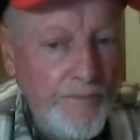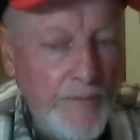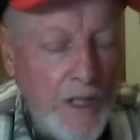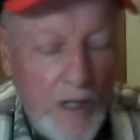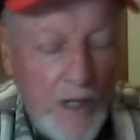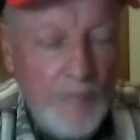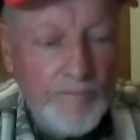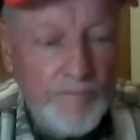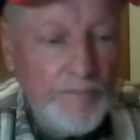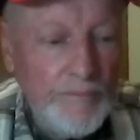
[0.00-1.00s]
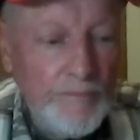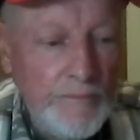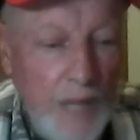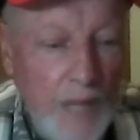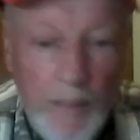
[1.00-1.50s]
You know, I,
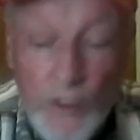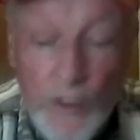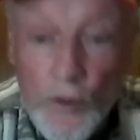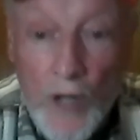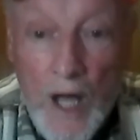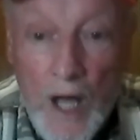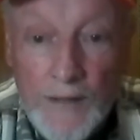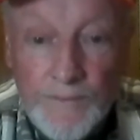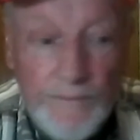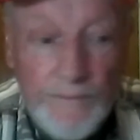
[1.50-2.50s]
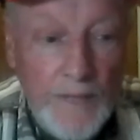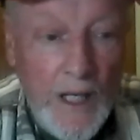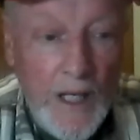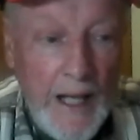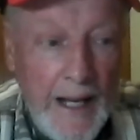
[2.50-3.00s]
I'd been through a lot,
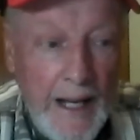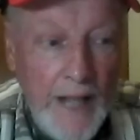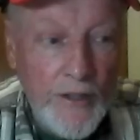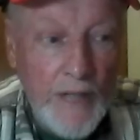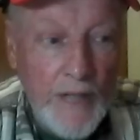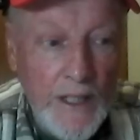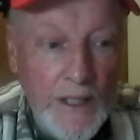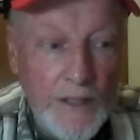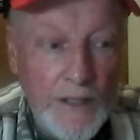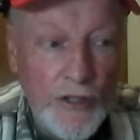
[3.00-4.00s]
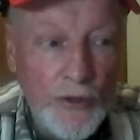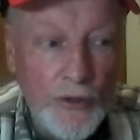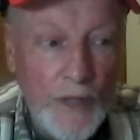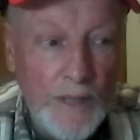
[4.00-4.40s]
and, and I yeah. knew I needed to.